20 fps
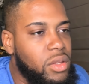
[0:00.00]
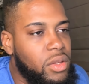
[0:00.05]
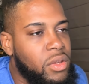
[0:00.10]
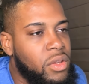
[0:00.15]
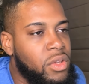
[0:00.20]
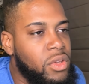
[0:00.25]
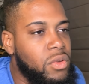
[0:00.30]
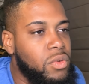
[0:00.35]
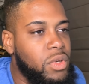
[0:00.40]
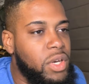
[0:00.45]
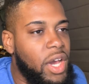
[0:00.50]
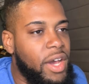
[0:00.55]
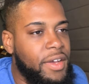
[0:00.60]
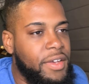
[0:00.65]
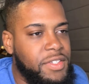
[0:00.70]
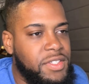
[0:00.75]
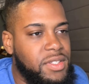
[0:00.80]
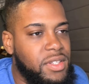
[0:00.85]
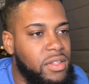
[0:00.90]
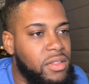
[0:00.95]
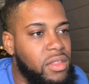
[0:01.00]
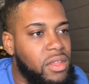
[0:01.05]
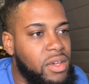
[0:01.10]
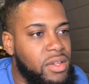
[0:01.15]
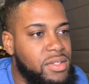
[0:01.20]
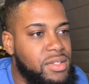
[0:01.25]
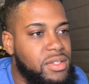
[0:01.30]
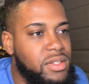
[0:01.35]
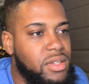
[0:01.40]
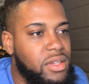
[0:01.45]
You guys did
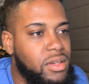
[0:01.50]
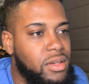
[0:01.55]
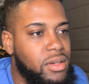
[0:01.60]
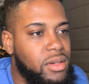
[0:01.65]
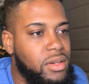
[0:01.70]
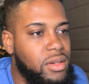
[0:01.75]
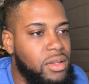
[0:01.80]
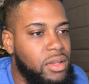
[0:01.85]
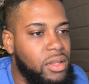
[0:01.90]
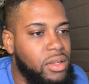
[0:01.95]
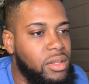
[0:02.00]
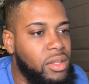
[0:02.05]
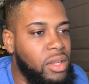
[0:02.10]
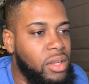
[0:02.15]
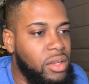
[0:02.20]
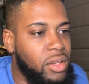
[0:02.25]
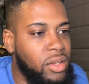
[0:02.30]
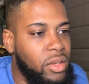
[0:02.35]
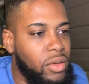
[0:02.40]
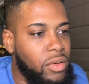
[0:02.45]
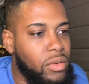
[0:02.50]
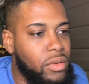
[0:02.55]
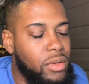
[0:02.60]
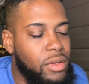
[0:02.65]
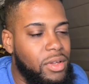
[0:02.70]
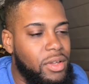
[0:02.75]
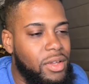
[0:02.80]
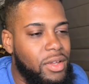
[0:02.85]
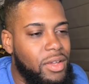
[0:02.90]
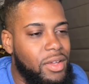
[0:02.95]
this, didn't you?
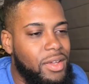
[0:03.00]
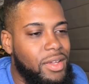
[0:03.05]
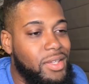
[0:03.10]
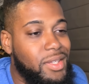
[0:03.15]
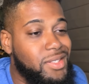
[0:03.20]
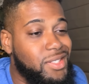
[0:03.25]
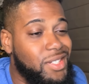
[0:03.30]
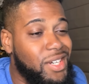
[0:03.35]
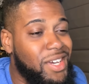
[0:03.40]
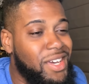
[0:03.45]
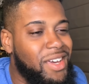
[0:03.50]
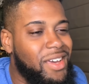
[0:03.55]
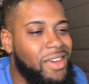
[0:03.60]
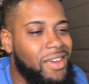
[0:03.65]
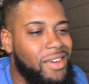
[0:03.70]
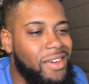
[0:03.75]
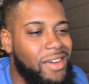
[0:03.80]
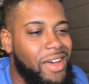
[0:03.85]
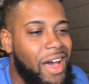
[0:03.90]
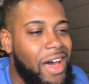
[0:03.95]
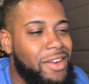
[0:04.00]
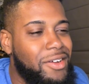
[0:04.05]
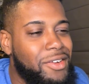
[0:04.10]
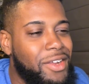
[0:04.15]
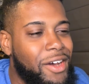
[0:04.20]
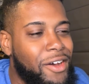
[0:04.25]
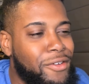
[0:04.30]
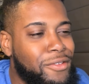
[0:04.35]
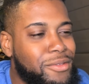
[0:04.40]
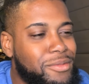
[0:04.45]
Hey, I don't
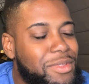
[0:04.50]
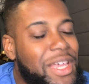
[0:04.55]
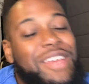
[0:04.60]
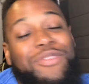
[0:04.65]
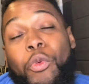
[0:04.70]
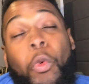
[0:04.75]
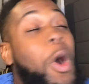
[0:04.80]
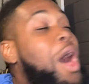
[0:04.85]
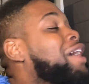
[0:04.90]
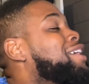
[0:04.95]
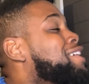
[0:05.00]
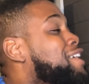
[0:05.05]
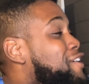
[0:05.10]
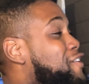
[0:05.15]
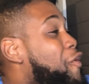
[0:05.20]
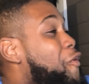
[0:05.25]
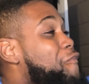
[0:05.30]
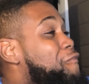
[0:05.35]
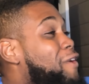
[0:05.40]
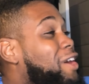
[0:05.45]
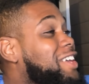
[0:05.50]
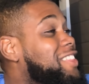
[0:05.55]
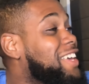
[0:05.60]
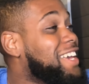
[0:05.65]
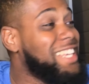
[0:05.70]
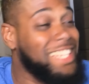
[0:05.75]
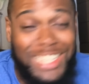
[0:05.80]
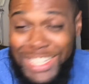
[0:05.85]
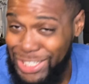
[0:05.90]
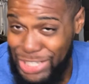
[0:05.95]
know. What? You know what funny thing
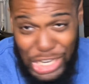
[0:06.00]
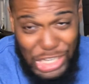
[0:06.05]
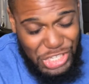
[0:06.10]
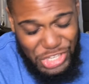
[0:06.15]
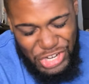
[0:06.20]
is? He doesn't